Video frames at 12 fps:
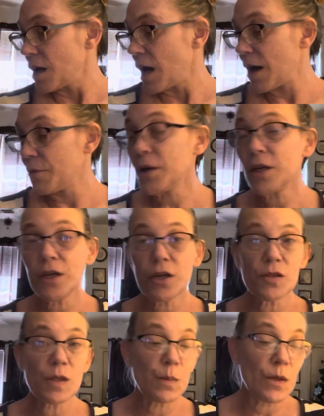I went to
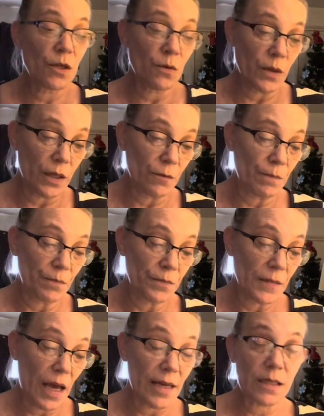go spin the wheel.
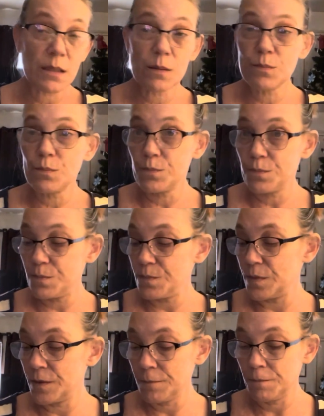I
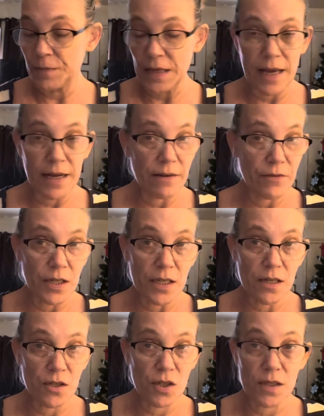had every
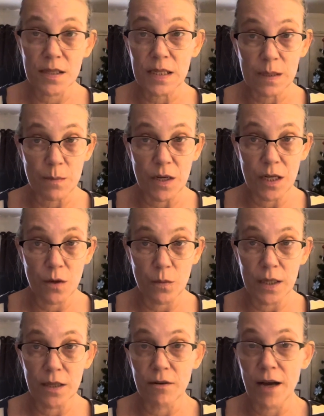intentions of spinning the
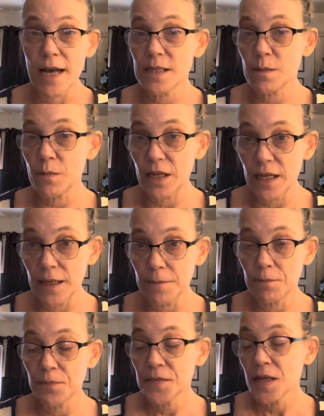wheel. I spun it,
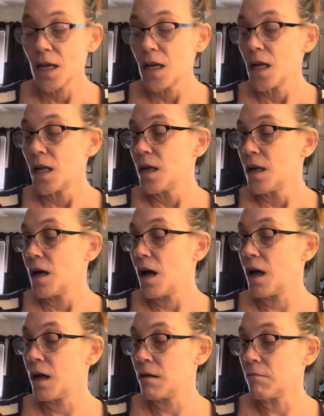
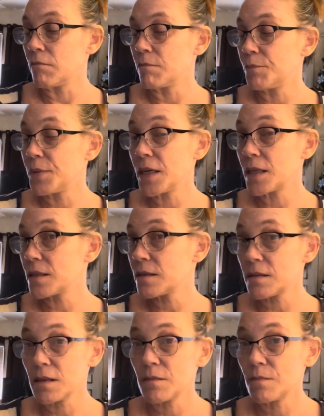um,
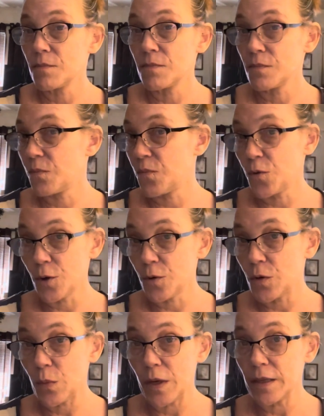picked for
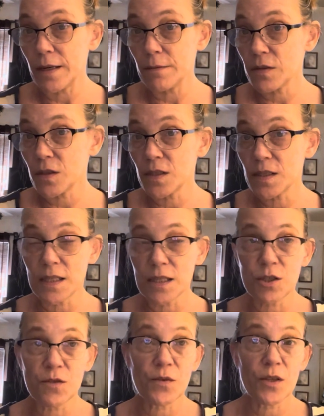the one that I was going to
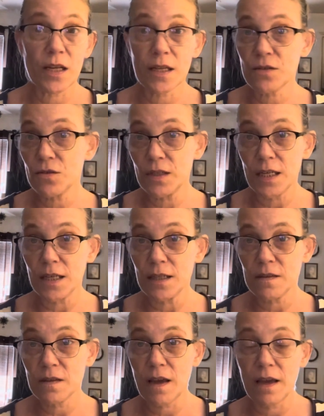stitch for the next three
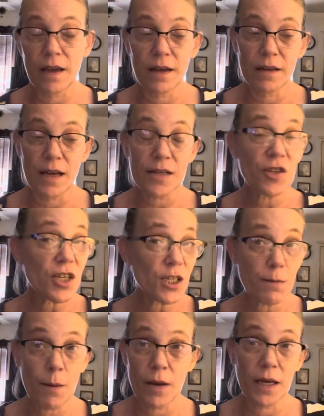days, and I changed
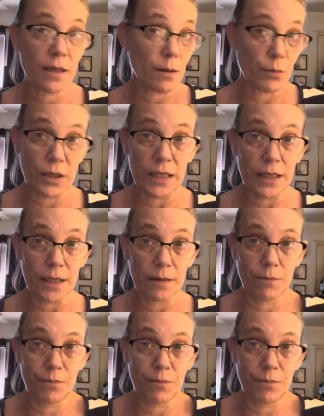my mind completely.